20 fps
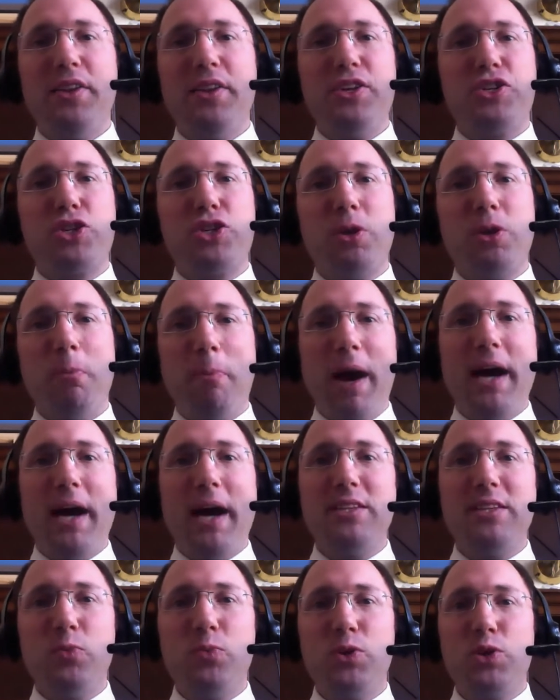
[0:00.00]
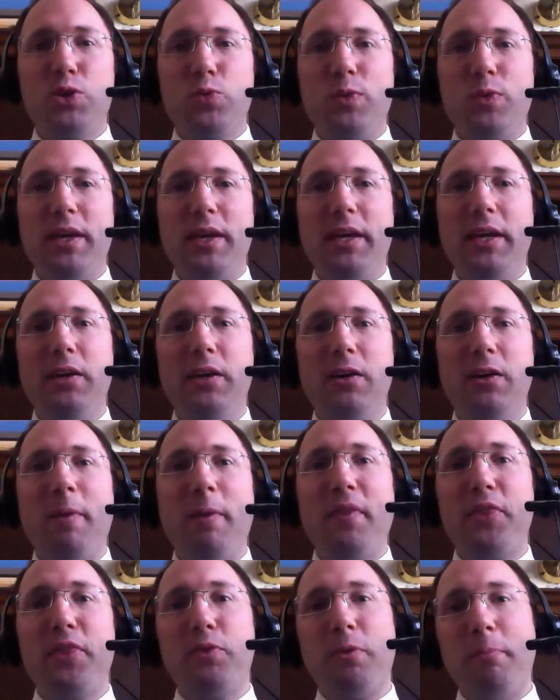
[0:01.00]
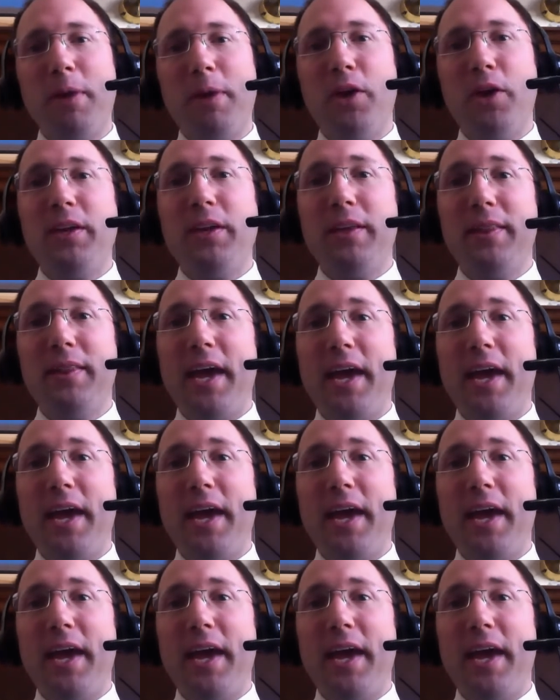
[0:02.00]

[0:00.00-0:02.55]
the Shabbat in which we hear about the rebellion,